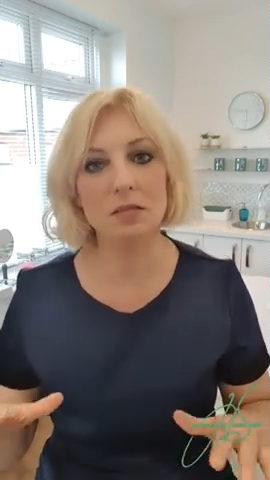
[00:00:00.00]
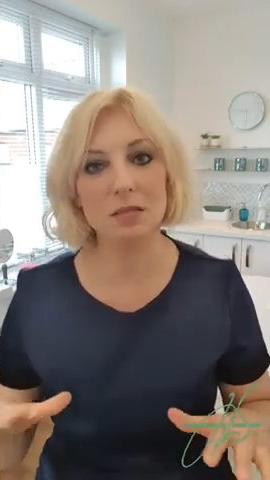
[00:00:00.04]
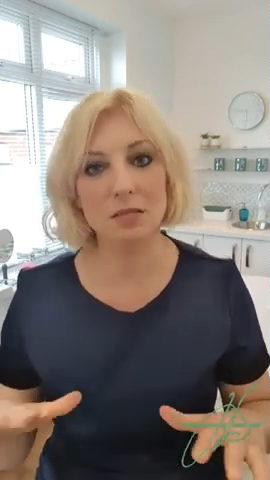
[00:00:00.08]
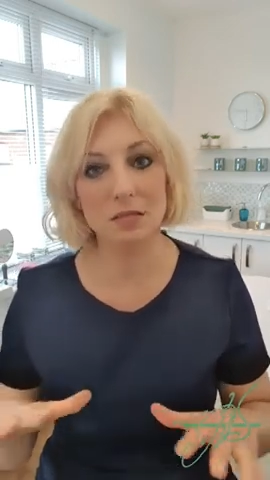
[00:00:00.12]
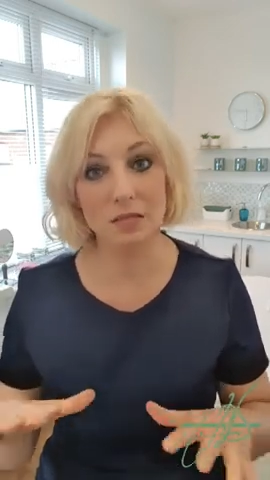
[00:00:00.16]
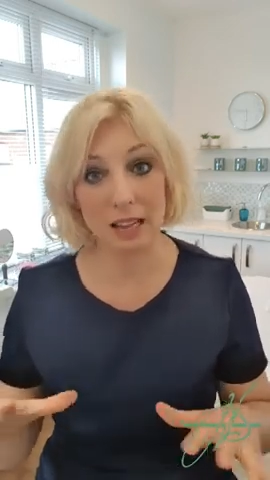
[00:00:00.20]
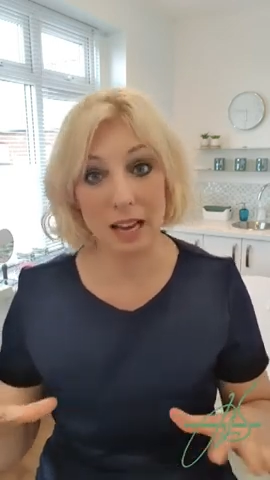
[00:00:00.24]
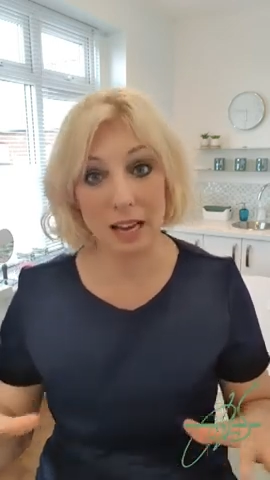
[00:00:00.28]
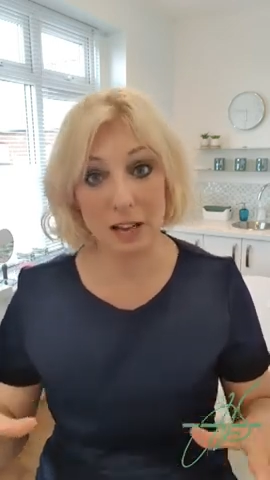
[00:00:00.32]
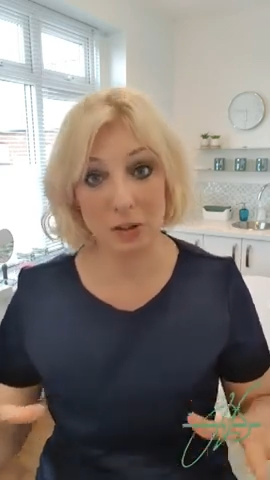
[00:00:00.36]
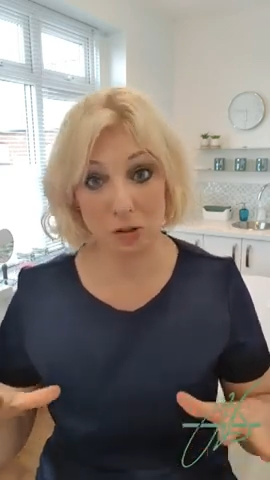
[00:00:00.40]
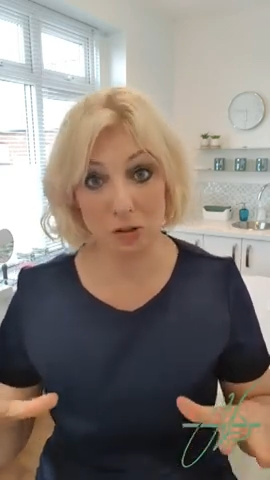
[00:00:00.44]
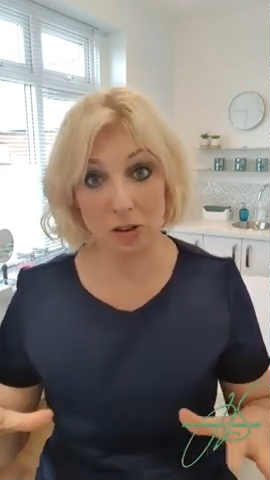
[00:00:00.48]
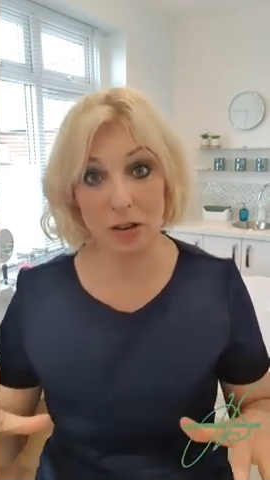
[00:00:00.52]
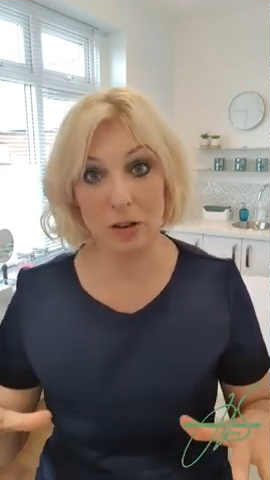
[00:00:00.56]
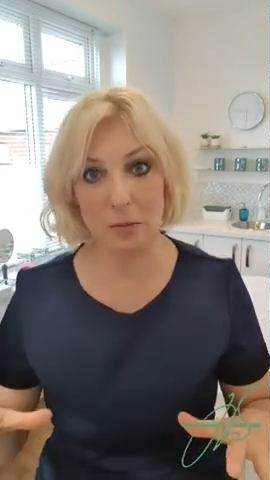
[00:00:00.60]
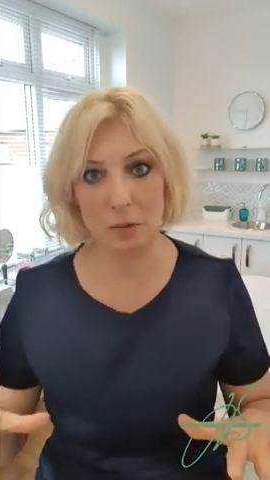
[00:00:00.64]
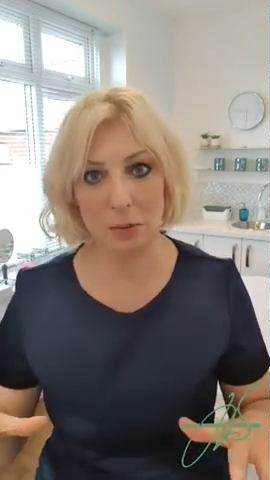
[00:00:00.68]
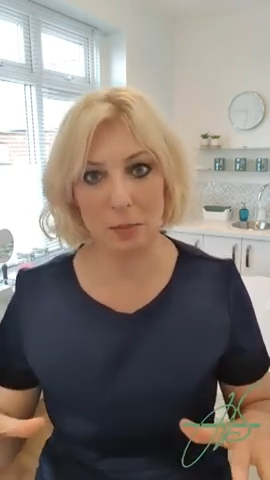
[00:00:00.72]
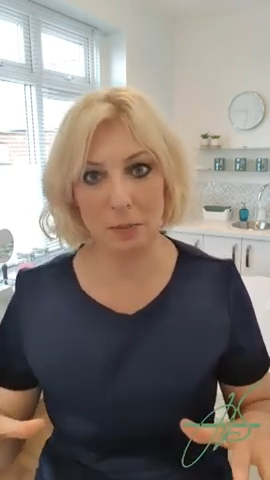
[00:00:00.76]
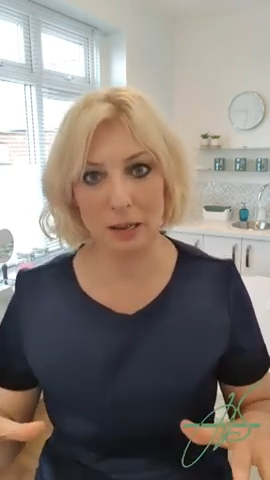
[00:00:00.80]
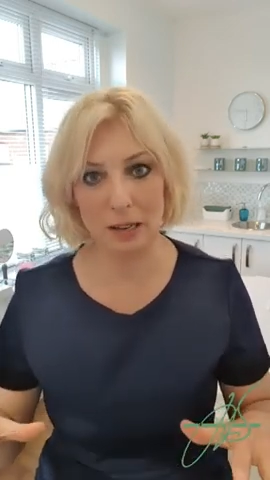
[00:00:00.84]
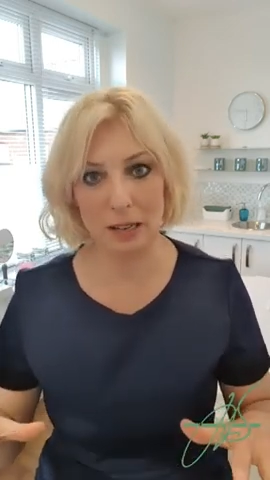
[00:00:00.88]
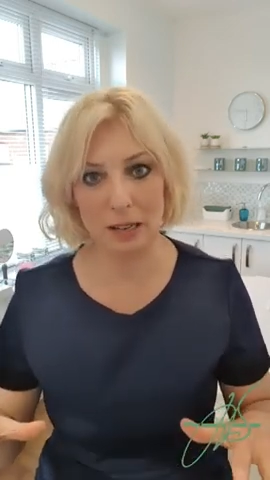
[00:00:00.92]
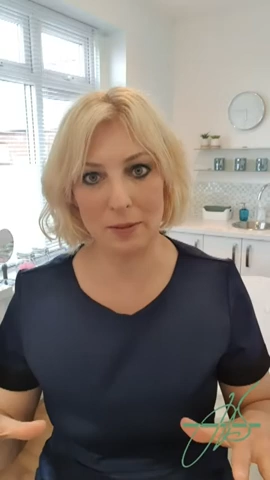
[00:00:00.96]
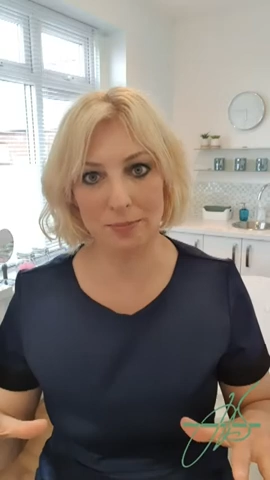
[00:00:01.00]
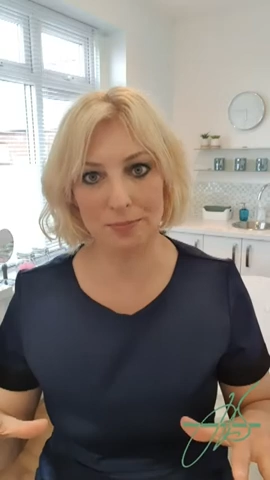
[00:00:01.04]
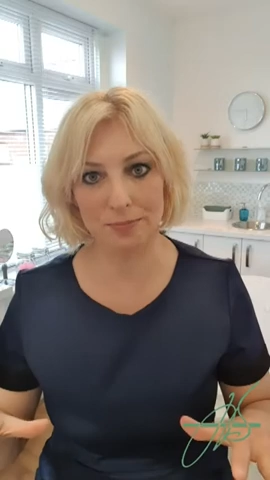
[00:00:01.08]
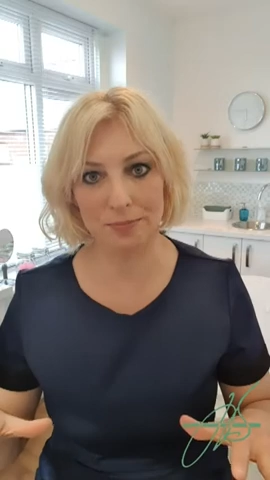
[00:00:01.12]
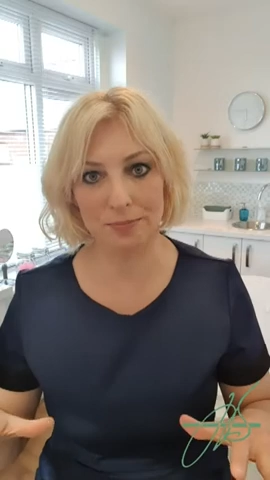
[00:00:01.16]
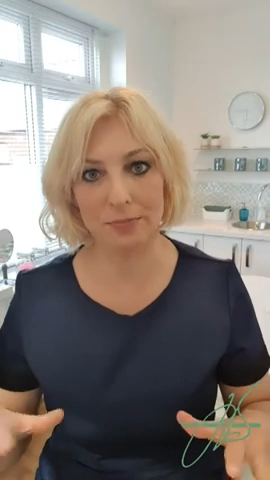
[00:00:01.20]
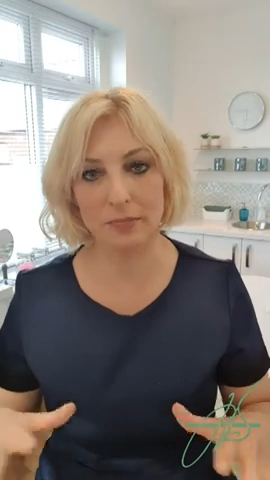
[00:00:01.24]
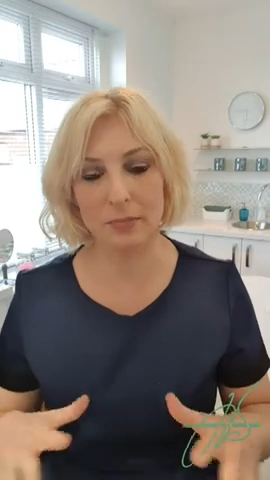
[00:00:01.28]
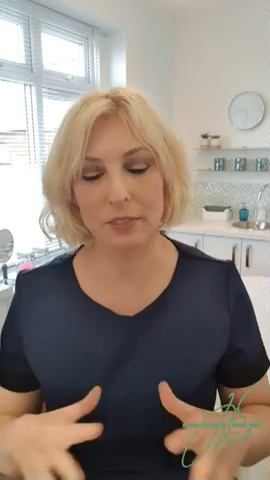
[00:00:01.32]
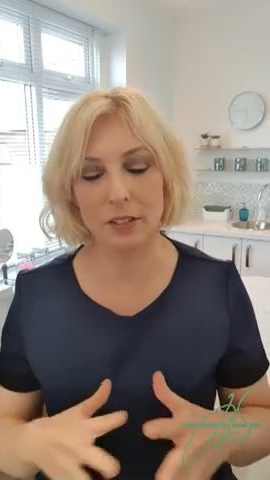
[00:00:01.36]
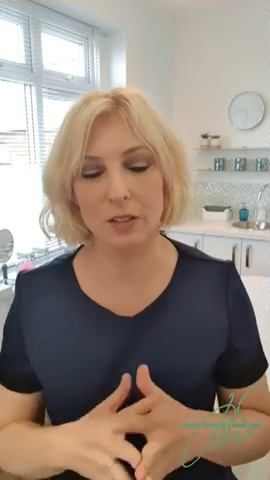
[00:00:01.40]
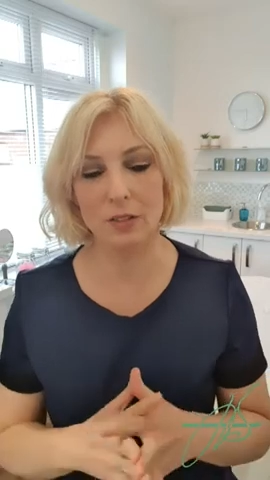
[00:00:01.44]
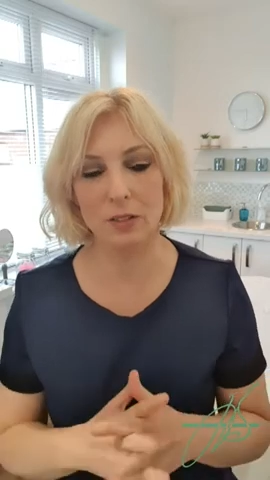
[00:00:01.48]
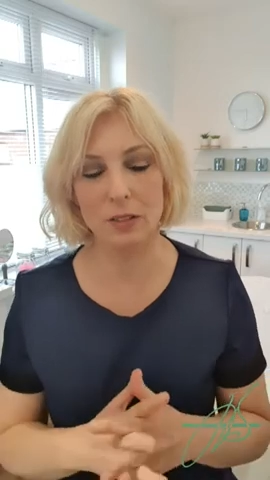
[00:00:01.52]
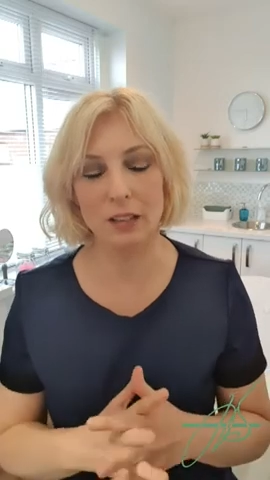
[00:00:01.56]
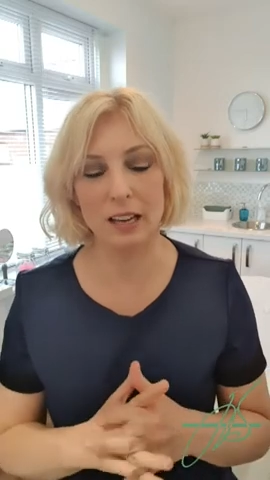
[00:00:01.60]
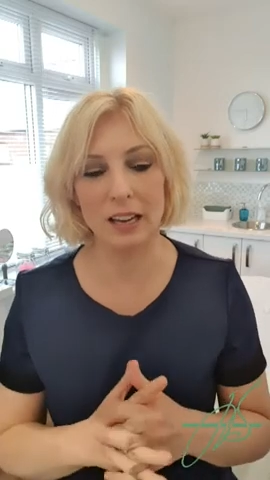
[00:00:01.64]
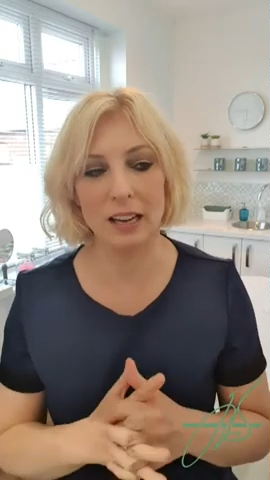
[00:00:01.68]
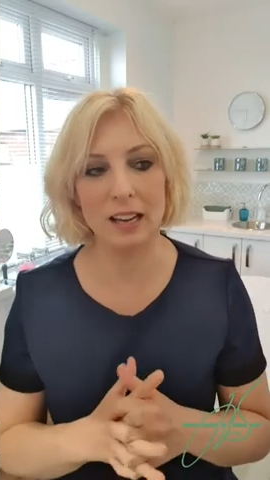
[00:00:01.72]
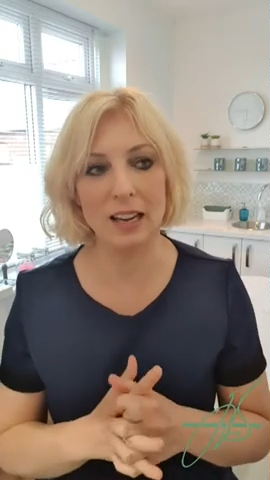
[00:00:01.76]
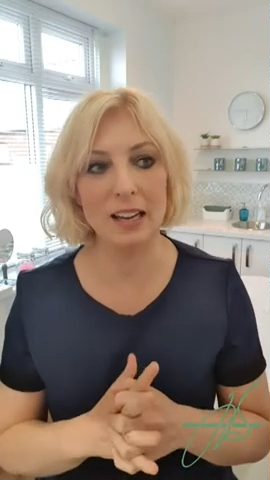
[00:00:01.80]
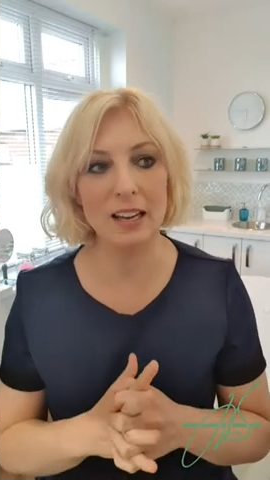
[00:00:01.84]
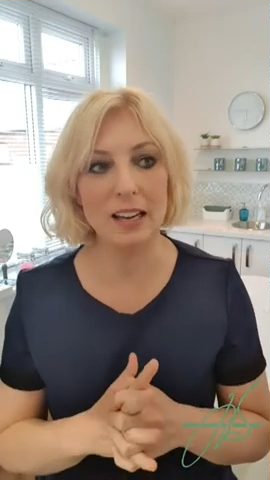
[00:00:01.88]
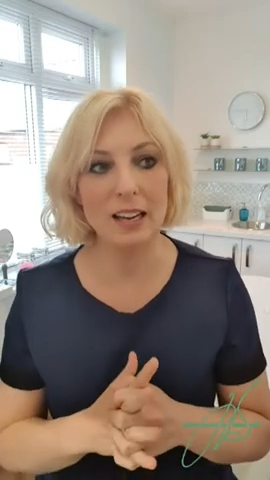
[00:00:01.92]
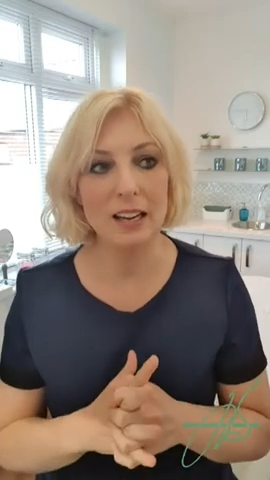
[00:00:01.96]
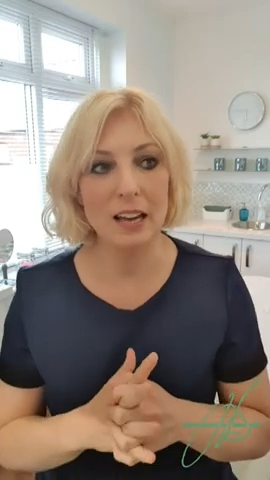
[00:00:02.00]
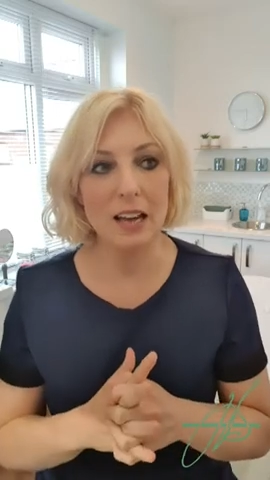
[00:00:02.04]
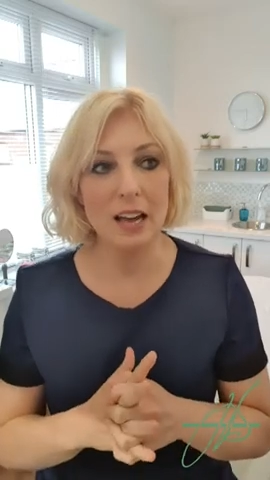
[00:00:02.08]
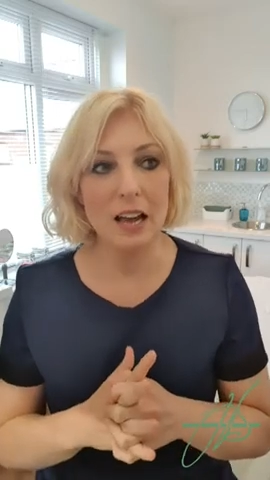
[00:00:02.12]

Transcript: that treatment plan. Okay,